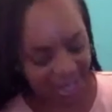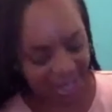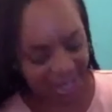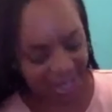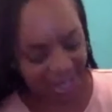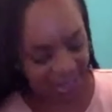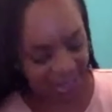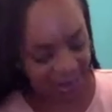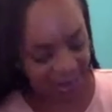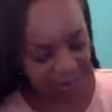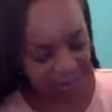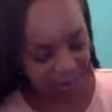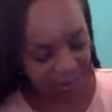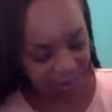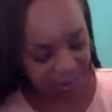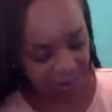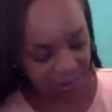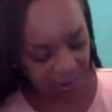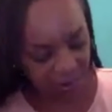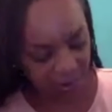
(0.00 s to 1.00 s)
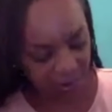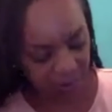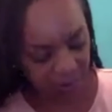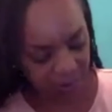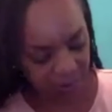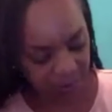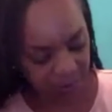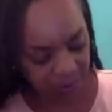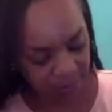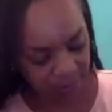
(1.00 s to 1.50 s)
And I looked at
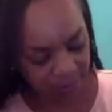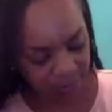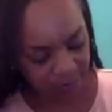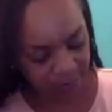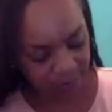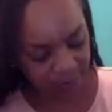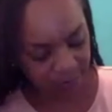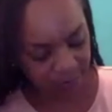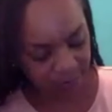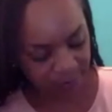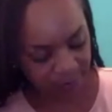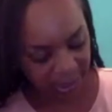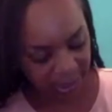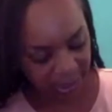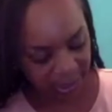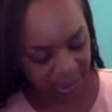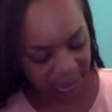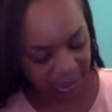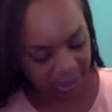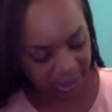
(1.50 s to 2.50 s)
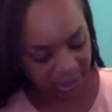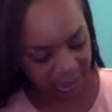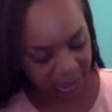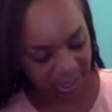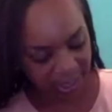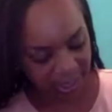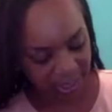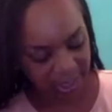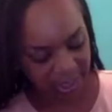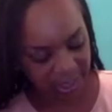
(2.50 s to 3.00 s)
them
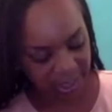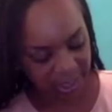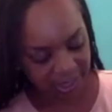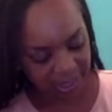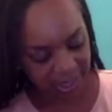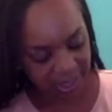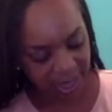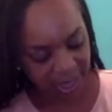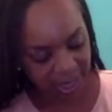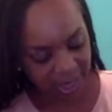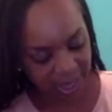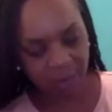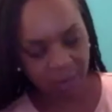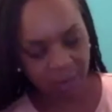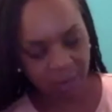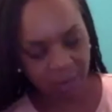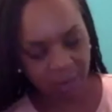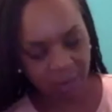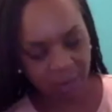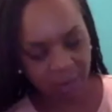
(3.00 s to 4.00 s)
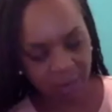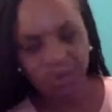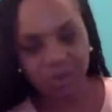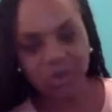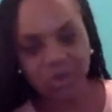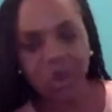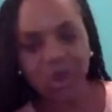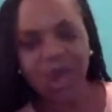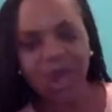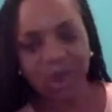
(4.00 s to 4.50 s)
and I said, I'm so
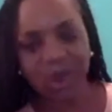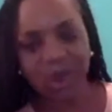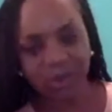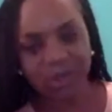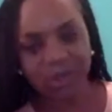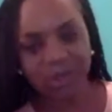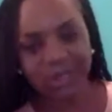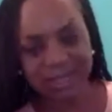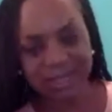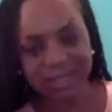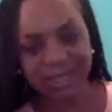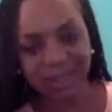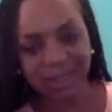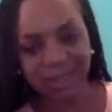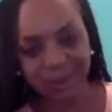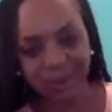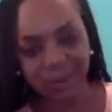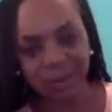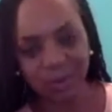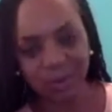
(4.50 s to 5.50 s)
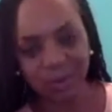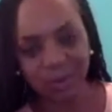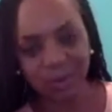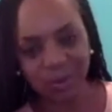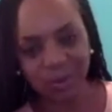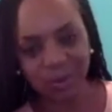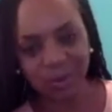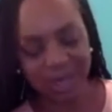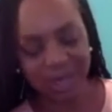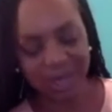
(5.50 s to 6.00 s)
happy to see you.
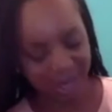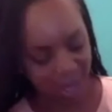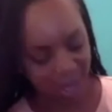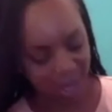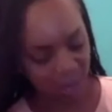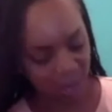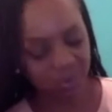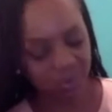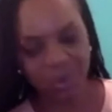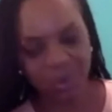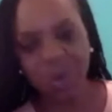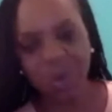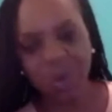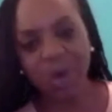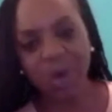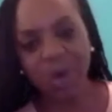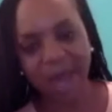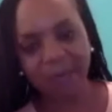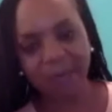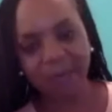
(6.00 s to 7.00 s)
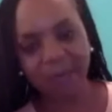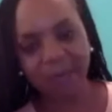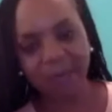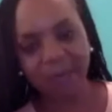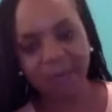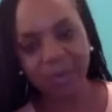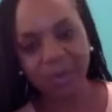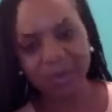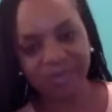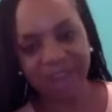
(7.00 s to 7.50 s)
I'm so
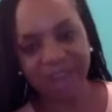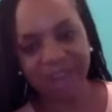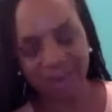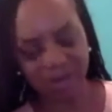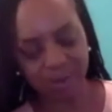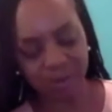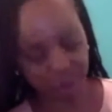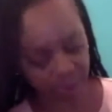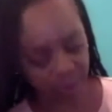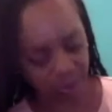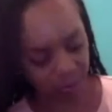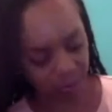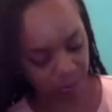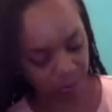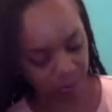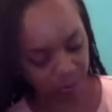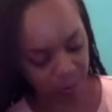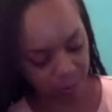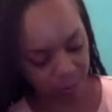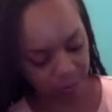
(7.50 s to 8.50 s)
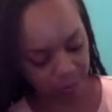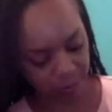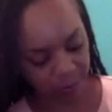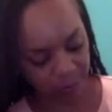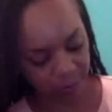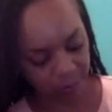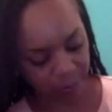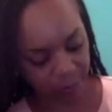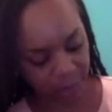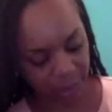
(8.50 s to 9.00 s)
happy we found you.
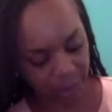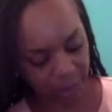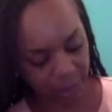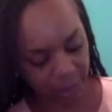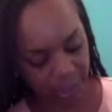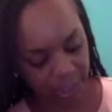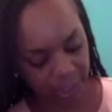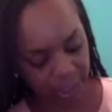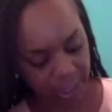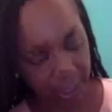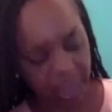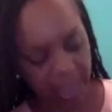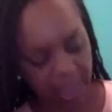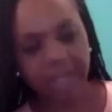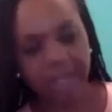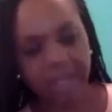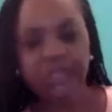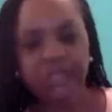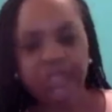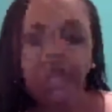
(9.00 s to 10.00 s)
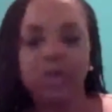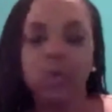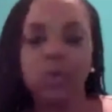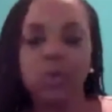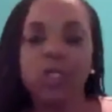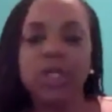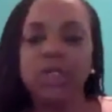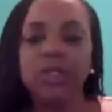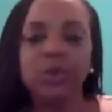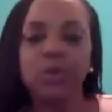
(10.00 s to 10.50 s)
And I
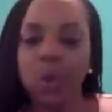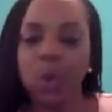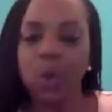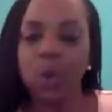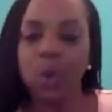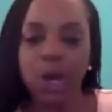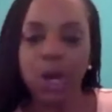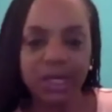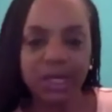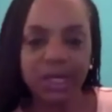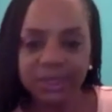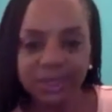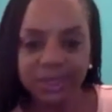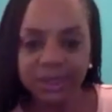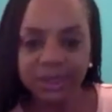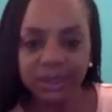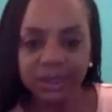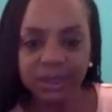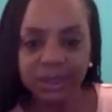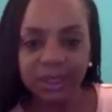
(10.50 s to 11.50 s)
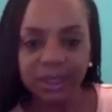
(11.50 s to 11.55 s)
said, What do you want?